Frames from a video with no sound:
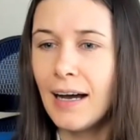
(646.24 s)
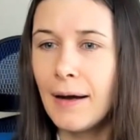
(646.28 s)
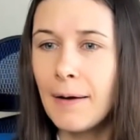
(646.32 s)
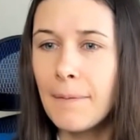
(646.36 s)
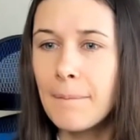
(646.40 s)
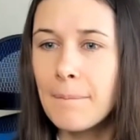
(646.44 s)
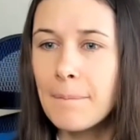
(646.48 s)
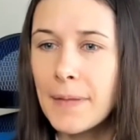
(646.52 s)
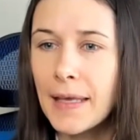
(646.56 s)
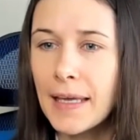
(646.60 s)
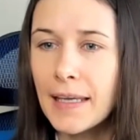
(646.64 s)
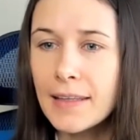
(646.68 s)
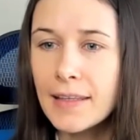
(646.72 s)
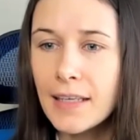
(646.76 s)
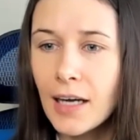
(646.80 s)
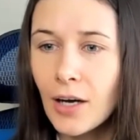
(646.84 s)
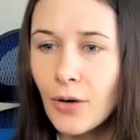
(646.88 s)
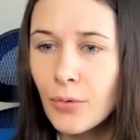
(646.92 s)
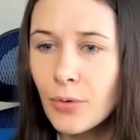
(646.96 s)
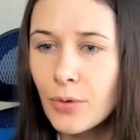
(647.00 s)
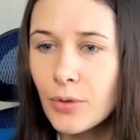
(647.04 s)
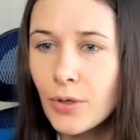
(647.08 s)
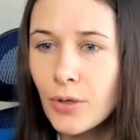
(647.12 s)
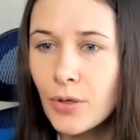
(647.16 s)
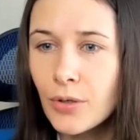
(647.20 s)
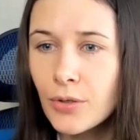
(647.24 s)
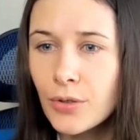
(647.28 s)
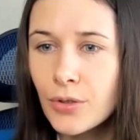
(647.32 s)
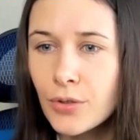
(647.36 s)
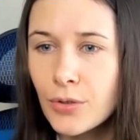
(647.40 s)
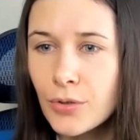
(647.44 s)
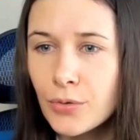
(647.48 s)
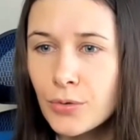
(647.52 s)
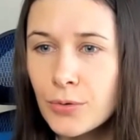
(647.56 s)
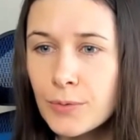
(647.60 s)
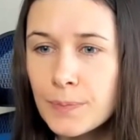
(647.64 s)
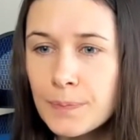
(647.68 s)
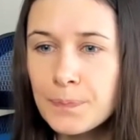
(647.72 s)
Um, and now we'll go
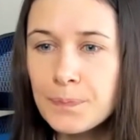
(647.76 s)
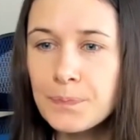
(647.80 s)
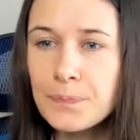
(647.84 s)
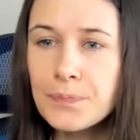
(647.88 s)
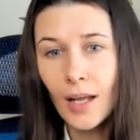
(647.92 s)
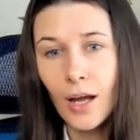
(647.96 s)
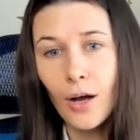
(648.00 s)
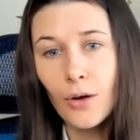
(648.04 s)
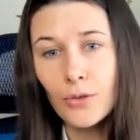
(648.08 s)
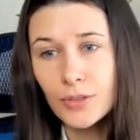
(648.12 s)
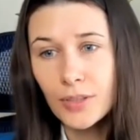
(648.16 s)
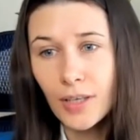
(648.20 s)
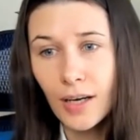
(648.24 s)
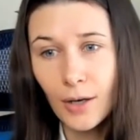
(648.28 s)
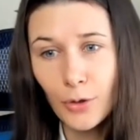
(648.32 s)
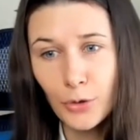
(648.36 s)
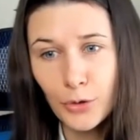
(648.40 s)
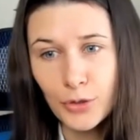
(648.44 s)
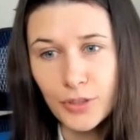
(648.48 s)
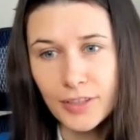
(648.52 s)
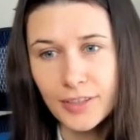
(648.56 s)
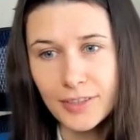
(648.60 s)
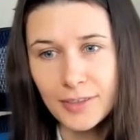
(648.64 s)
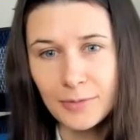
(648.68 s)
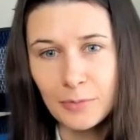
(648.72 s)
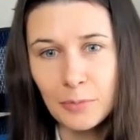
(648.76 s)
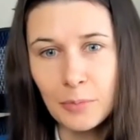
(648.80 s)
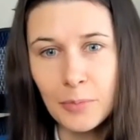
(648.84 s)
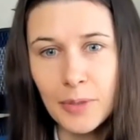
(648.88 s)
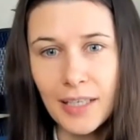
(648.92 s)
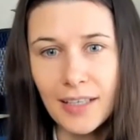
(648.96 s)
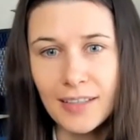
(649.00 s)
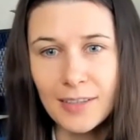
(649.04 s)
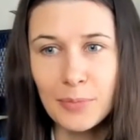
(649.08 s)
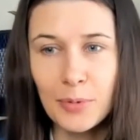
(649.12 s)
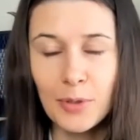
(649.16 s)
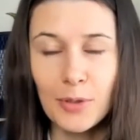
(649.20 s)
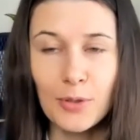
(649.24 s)
to all the houses.
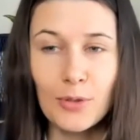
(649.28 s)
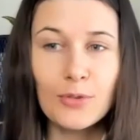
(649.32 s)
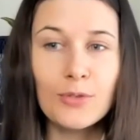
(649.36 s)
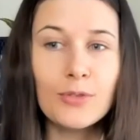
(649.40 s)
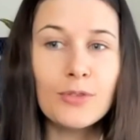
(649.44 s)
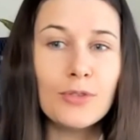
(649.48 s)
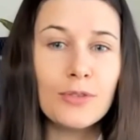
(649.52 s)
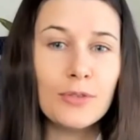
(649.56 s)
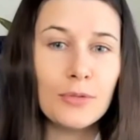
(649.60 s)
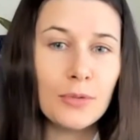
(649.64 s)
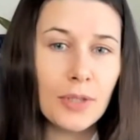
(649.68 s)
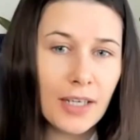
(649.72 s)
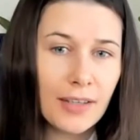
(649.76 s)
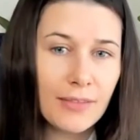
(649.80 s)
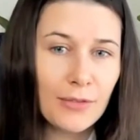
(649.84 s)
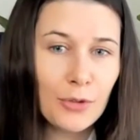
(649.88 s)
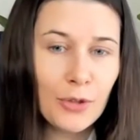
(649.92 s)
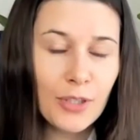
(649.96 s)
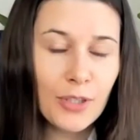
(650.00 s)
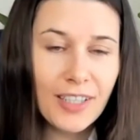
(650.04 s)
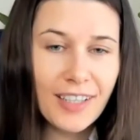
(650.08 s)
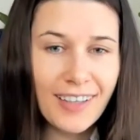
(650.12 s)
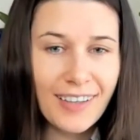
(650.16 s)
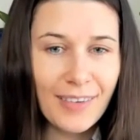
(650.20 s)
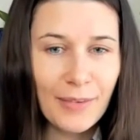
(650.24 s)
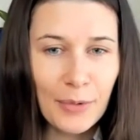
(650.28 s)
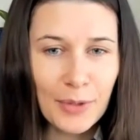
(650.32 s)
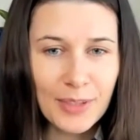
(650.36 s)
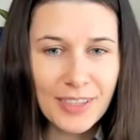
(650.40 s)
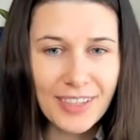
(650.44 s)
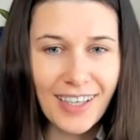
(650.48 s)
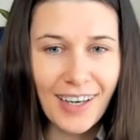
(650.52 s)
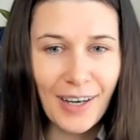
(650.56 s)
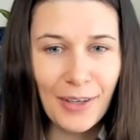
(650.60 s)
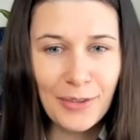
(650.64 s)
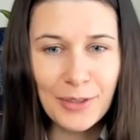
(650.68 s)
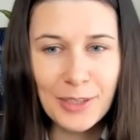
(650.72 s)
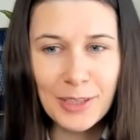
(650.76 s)
Yes, because you have no idea what
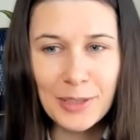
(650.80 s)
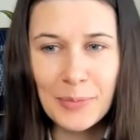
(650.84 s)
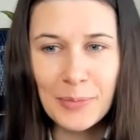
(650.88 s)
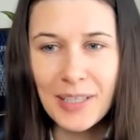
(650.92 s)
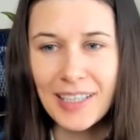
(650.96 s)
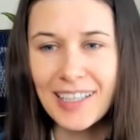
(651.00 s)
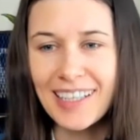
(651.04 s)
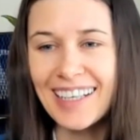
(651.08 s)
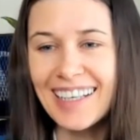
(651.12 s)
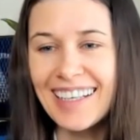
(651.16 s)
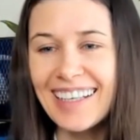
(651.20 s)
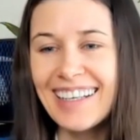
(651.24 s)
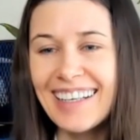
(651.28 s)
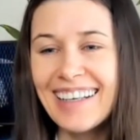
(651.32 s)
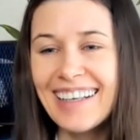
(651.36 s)
the houses mean.